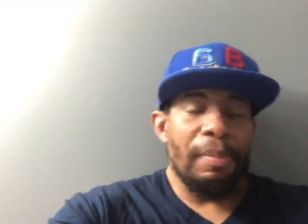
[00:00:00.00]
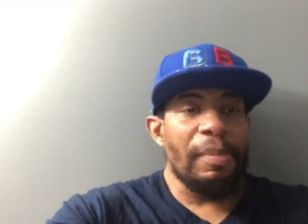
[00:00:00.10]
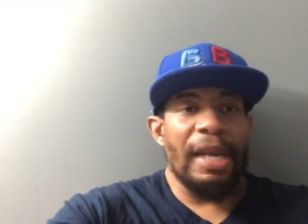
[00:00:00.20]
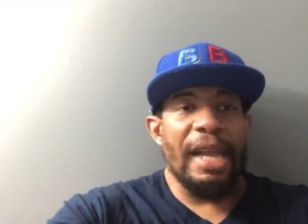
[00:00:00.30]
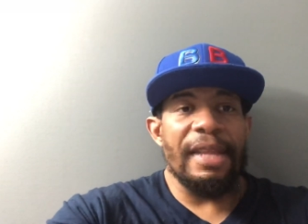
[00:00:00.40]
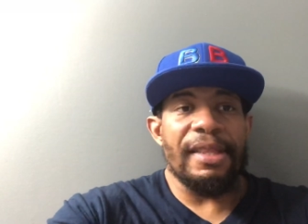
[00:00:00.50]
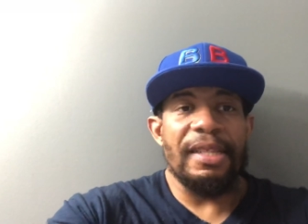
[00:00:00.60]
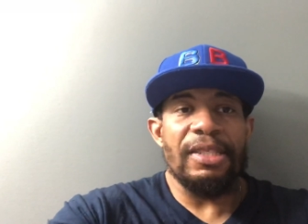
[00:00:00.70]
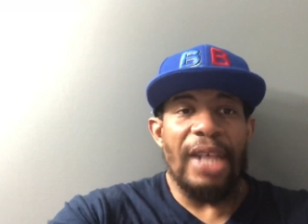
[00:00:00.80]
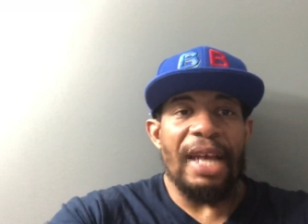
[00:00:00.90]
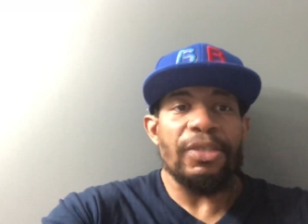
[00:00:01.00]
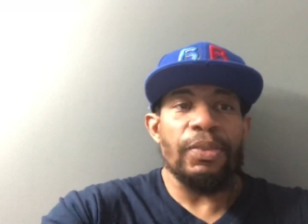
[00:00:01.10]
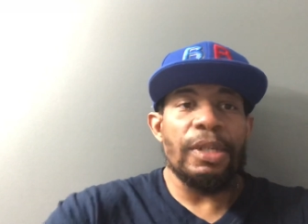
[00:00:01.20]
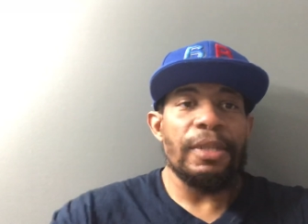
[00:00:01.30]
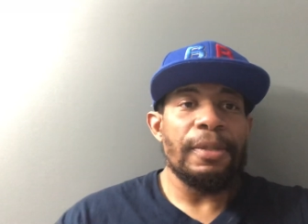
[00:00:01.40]
But Anthony
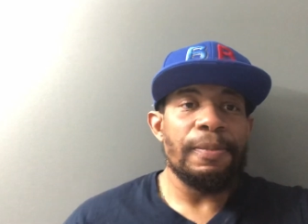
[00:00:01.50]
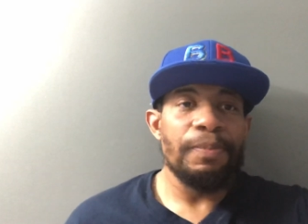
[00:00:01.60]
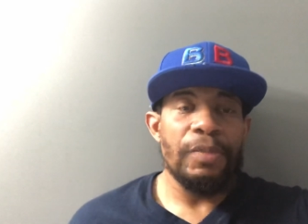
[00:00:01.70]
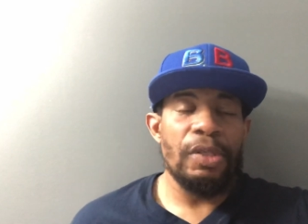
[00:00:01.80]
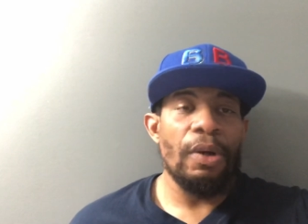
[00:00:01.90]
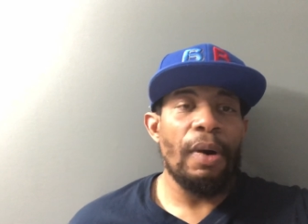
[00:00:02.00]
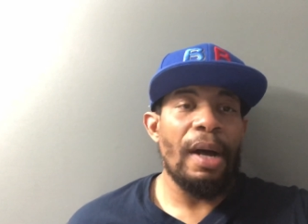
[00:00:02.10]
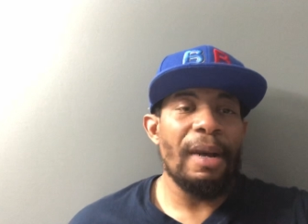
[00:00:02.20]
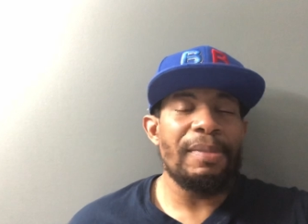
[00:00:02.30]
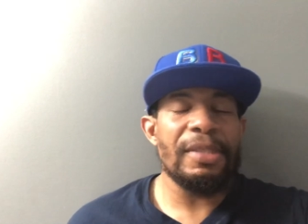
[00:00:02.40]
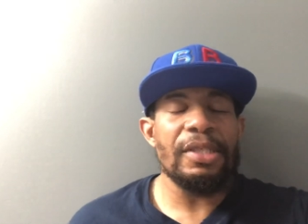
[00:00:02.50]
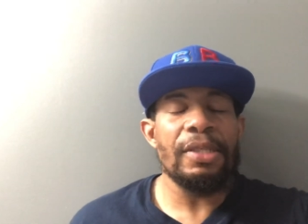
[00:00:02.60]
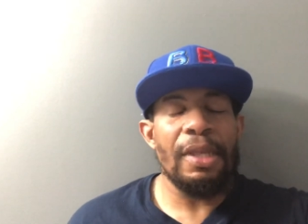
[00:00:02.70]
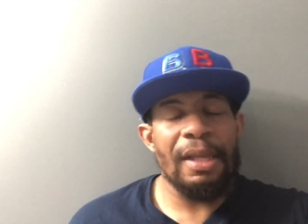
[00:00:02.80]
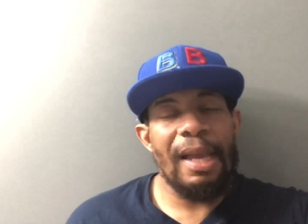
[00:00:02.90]
Joshua, you know, uh,
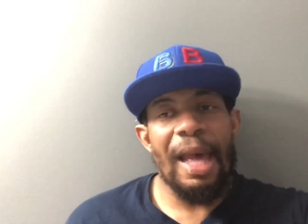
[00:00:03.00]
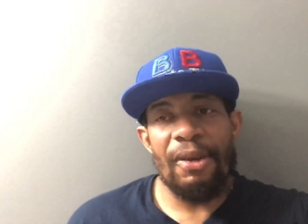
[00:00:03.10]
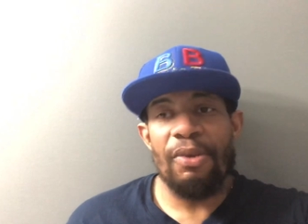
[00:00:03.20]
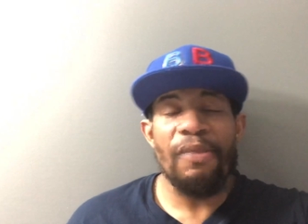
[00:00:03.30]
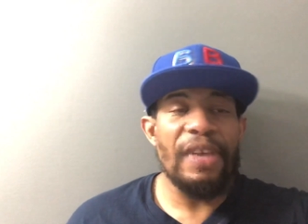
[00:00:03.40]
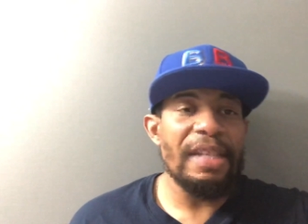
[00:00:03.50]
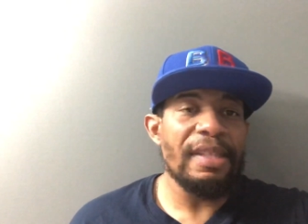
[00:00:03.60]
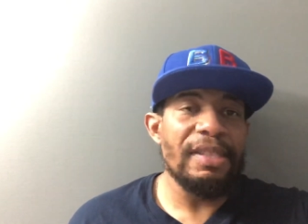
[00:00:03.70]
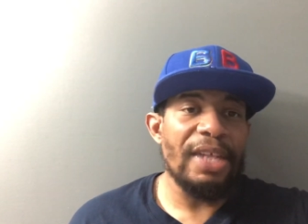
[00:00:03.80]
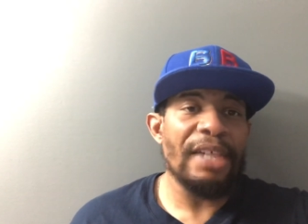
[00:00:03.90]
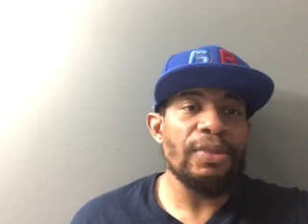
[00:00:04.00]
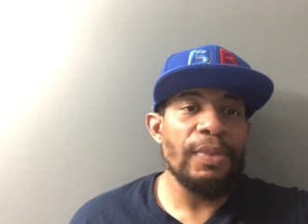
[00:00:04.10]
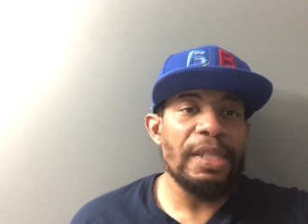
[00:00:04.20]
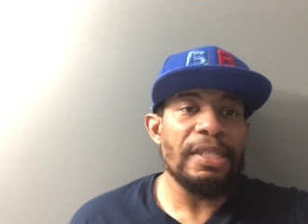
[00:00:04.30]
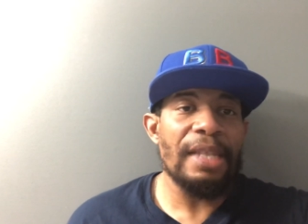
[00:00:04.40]
I don't know if Anthony Joshua
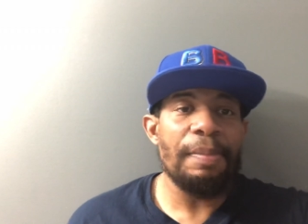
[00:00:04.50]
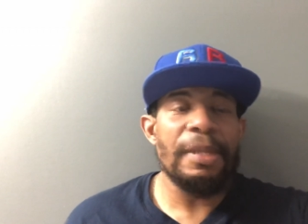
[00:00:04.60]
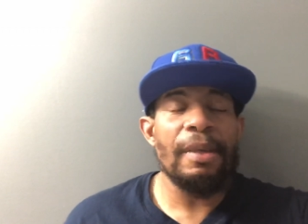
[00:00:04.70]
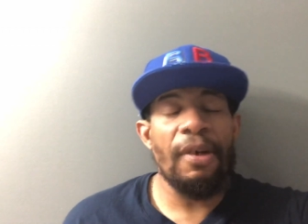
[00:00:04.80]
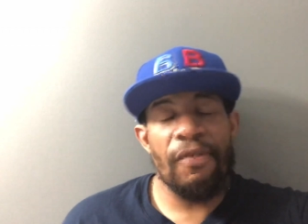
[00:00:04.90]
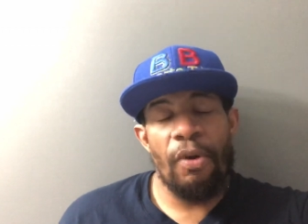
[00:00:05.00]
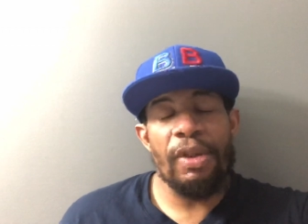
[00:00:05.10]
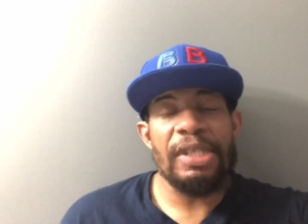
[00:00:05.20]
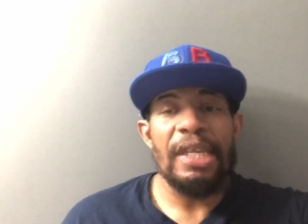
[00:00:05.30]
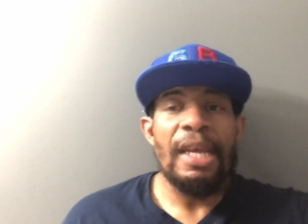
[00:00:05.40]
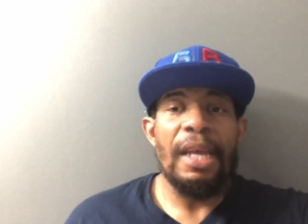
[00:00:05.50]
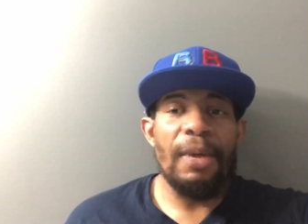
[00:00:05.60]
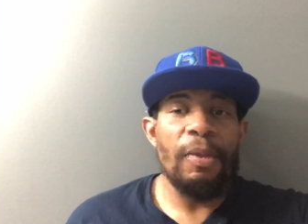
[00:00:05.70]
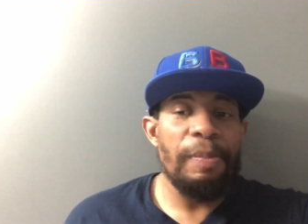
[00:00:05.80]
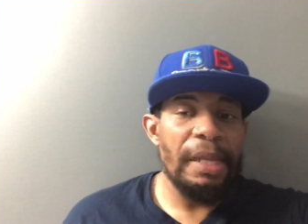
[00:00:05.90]
would accept it. Of course,
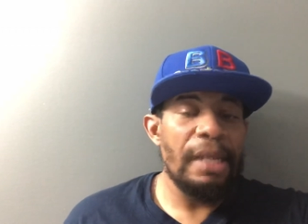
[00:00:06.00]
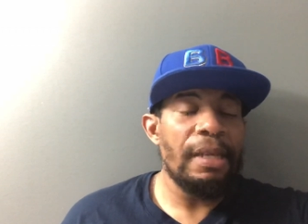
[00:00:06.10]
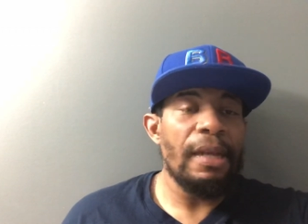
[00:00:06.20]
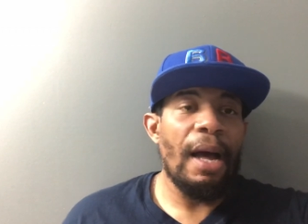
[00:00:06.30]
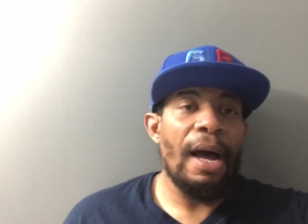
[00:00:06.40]
it would be uh,